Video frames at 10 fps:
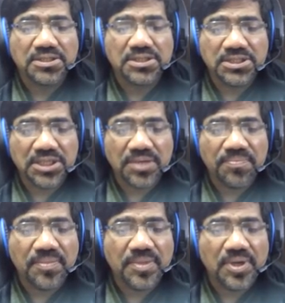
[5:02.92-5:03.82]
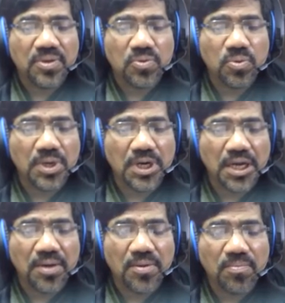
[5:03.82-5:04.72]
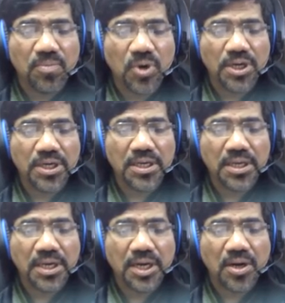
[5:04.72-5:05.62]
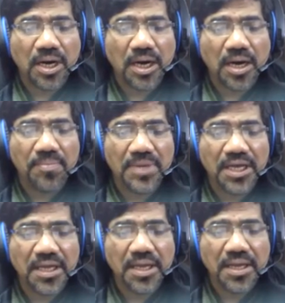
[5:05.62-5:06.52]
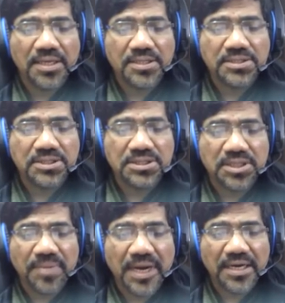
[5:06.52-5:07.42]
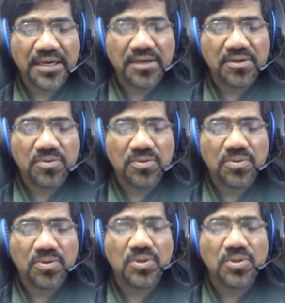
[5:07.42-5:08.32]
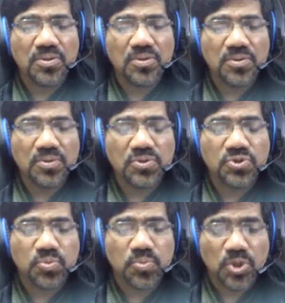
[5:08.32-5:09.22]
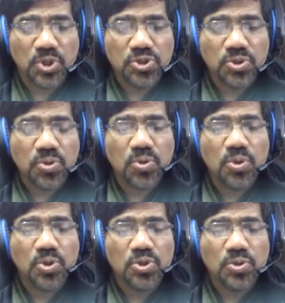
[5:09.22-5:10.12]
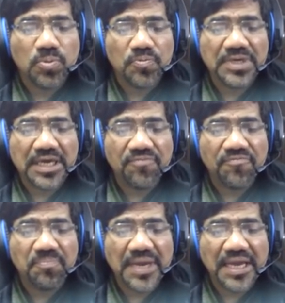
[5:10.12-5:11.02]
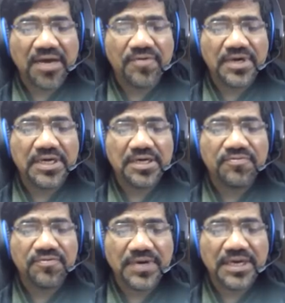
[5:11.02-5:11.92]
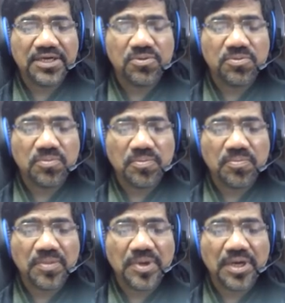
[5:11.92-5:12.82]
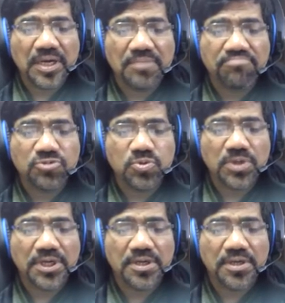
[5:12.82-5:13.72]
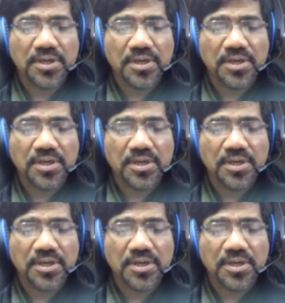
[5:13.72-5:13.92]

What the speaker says: sesam, hurra, mora, amla, sesam, and kusum. So we can make a word, and we will let you. You can